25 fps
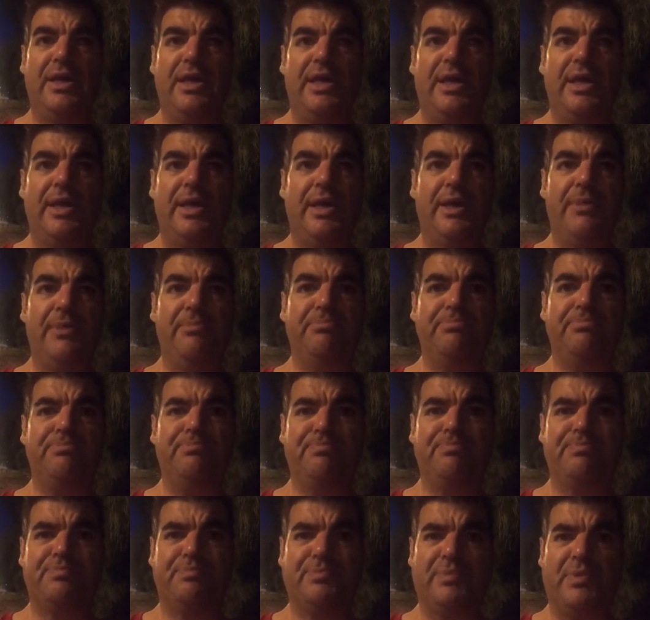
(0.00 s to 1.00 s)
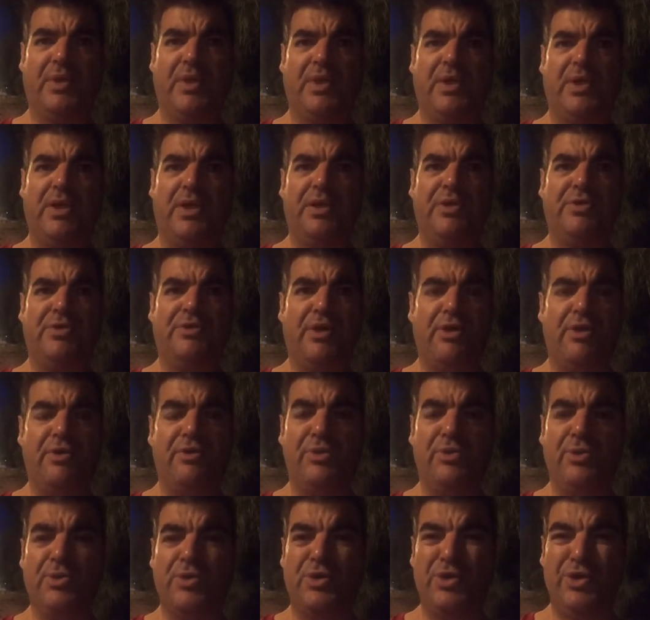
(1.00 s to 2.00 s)
So it's
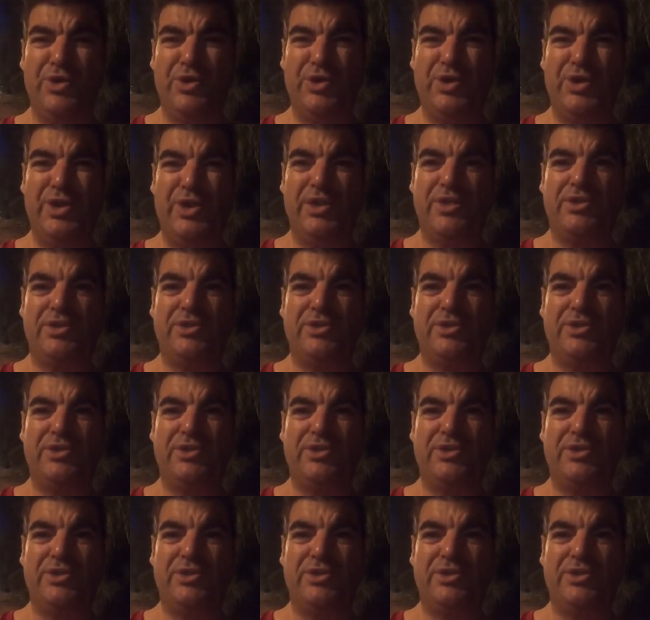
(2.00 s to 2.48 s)
all good. It's